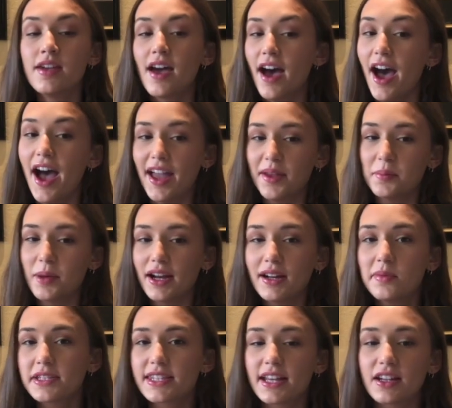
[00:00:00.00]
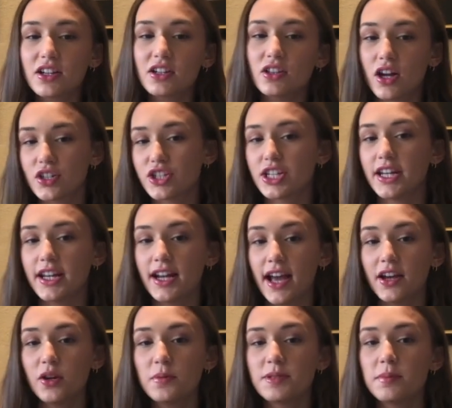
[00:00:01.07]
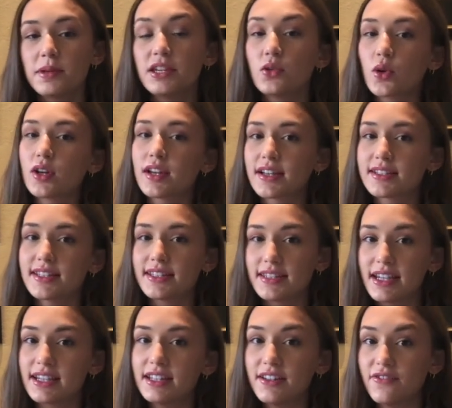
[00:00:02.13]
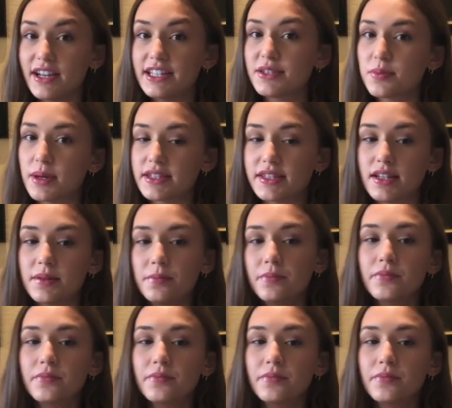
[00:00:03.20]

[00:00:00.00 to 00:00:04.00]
Hi, my name is Lena Kalanjian, and I hope to be your next executive vice president.